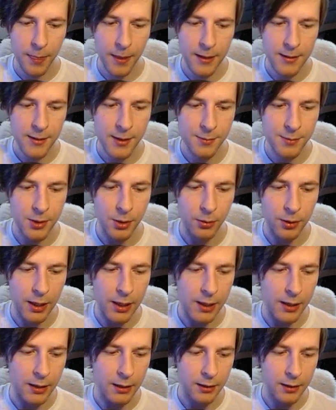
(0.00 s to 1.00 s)
It seems
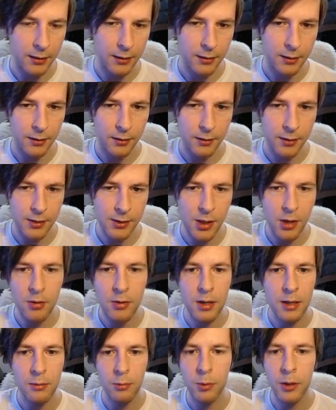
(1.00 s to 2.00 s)
okay. There's no,
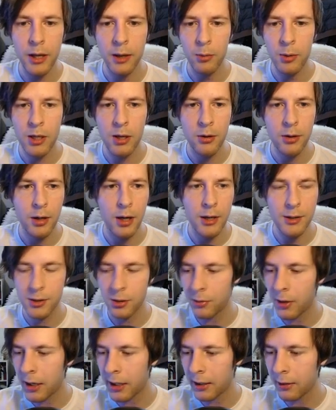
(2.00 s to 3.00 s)
like, we know they're
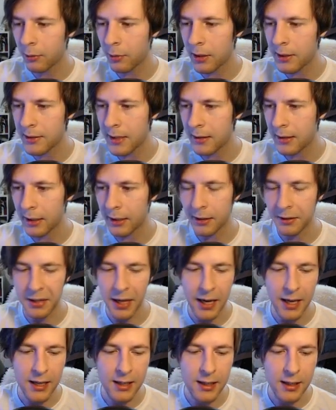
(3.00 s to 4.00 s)
also running, what is that thing called,
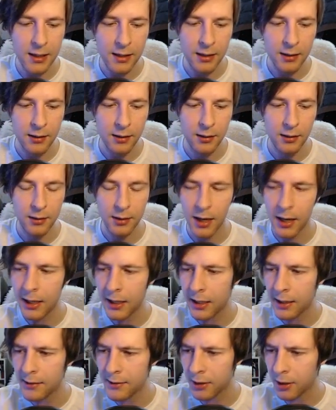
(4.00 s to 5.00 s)
Aiki?
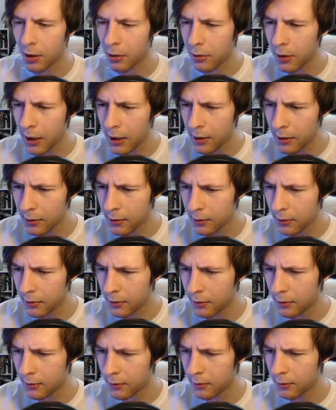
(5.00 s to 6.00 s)
Aiki is a code gate?
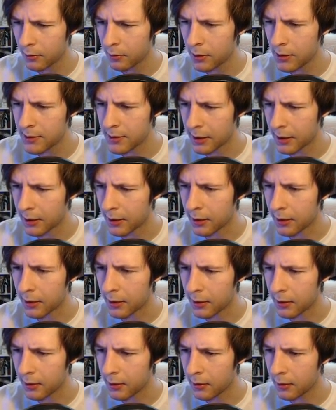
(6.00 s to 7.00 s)
What is Ike?